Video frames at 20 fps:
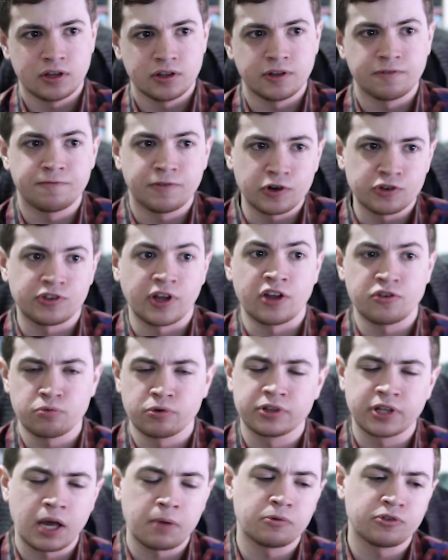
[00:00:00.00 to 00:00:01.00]
The first
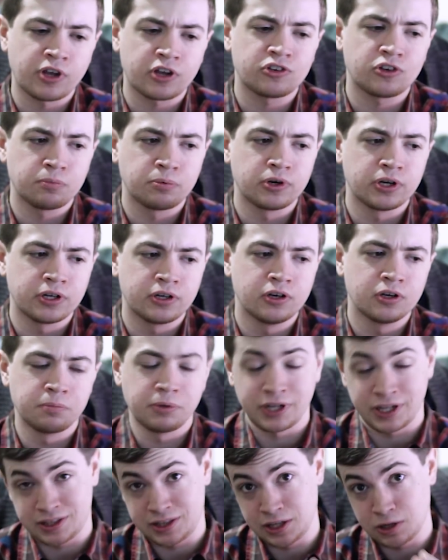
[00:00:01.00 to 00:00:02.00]
Edgeworth game was actually pretty good,
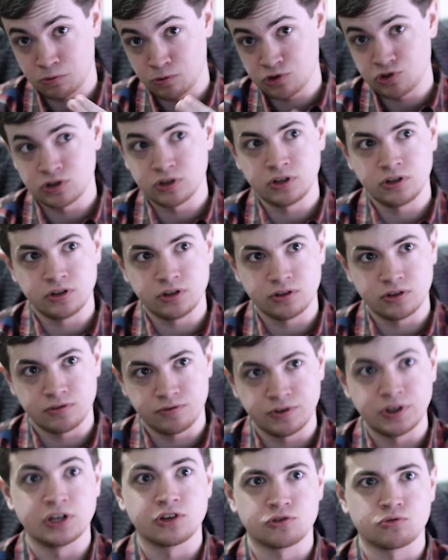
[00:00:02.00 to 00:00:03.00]
but like the original
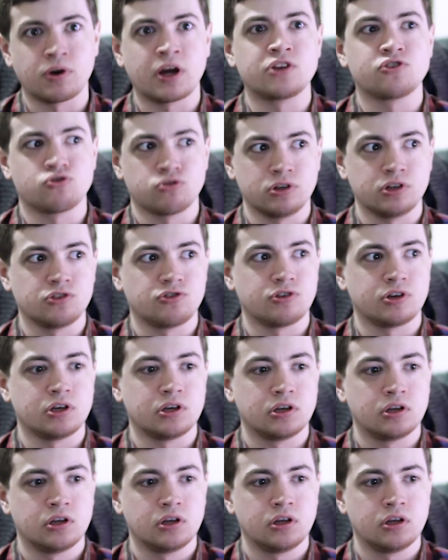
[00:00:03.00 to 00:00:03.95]
Phoenix Wright trilogy.